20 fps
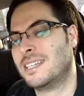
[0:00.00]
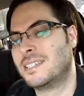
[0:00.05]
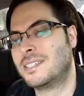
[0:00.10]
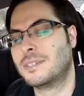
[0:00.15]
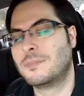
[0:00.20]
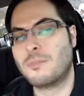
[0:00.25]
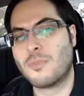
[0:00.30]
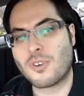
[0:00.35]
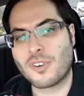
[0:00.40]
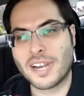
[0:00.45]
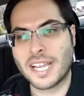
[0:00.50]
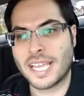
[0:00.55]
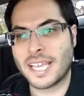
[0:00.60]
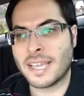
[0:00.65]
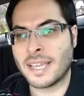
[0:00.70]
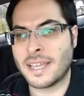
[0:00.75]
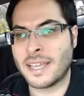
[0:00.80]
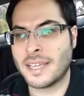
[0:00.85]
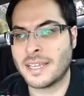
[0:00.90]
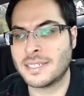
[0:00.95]
Good
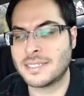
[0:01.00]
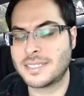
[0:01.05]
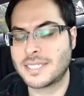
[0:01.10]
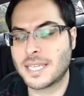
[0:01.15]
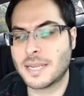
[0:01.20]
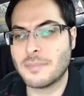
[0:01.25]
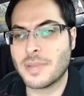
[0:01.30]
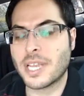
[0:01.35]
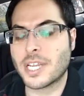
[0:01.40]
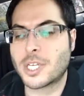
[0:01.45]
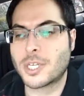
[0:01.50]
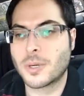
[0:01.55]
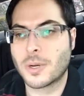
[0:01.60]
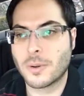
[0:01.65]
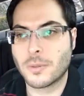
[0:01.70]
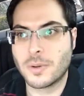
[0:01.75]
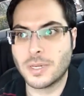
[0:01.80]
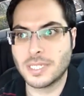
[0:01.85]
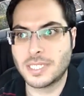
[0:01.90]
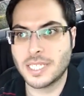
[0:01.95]
morning. This is going to be a
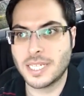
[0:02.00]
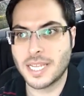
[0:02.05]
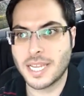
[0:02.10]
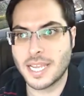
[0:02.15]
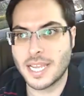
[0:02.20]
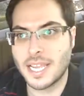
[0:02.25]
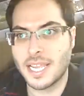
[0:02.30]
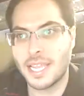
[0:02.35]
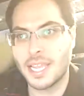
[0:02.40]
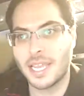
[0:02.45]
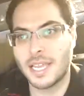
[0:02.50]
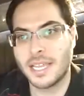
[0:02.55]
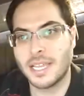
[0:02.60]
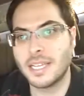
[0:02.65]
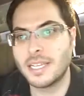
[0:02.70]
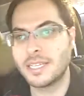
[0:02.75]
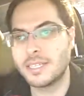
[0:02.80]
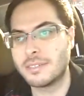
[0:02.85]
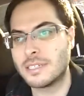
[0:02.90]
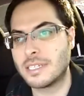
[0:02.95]
short one today.
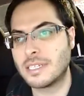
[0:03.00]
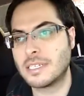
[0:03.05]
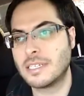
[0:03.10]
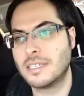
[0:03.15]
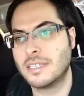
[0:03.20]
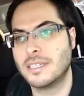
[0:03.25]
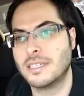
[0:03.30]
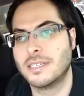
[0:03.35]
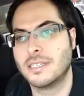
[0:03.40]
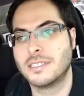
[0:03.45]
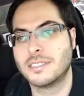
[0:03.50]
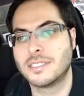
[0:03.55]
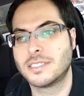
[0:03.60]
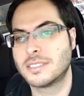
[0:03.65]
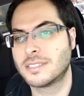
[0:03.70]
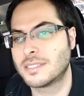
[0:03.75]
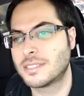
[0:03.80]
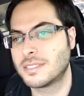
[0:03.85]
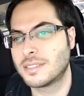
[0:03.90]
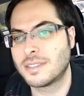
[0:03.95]

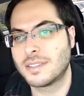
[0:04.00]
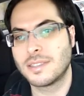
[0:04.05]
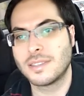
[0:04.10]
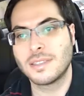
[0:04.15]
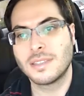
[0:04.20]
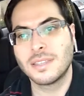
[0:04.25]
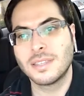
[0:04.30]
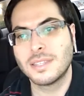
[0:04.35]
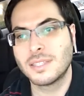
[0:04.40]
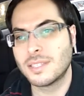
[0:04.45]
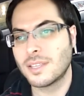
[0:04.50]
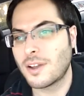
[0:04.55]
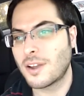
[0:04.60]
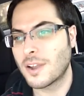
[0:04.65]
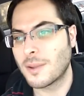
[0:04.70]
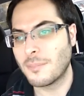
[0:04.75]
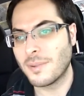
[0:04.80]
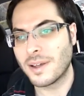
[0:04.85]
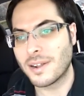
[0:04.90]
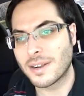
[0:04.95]
Just
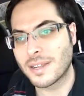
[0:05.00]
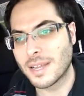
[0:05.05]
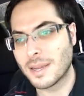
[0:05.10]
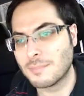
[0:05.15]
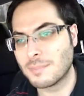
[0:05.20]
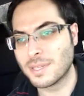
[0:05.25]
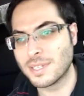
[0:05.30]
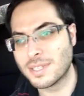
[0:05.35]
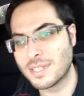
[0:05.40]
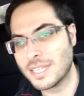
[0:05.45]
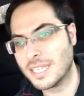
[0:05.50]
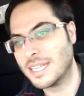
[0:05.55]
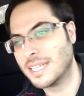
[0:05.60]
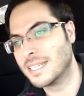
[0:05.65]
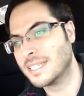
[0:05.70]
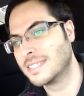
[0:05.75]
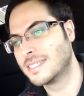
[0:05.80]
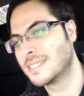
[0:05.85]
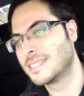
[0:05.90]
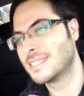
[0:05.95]
talk about a couple of
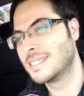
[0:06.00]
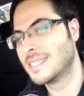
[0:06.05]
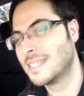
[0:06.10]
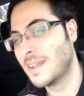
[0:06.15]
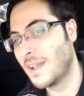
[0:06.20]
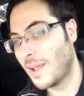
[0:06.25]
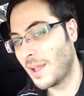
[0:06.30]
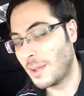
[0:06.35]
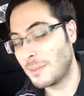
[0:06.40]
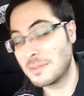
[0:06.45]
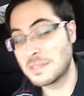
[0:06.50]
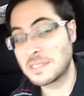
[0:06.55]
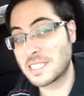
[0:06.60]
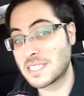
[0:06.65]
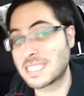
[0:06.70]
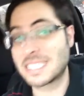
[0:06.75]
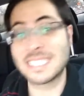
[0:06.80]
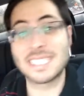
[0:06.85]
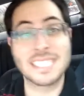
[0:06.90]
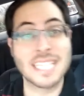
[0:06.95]
things. Well, it's
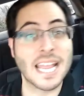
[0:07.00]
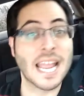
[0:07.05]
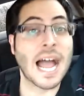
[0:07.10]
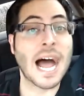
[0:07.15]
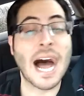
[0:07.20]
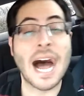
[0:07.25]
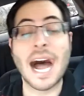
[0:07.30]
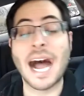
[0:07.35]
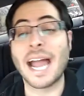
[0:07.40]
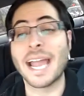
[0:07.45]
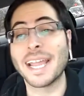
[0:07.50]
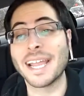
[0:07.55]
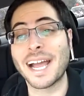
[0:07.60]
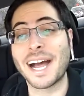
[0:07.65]
just to say hi.